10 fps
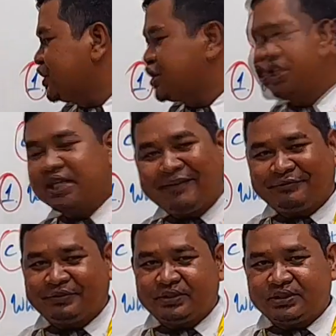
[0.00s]
turn
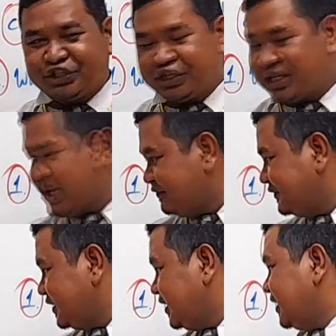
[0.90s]
up the
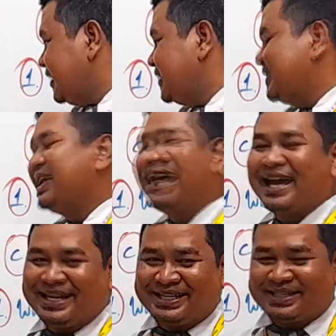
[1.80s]

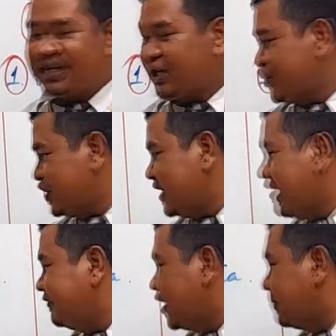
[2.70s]
lights, turn
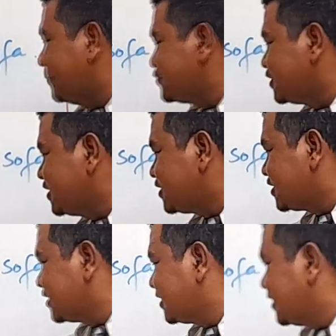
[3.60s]
up opposite,
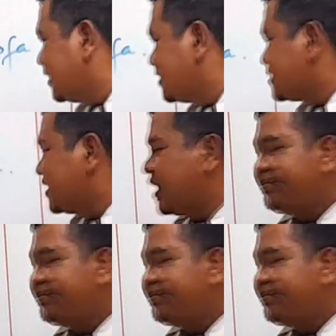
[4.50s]
turn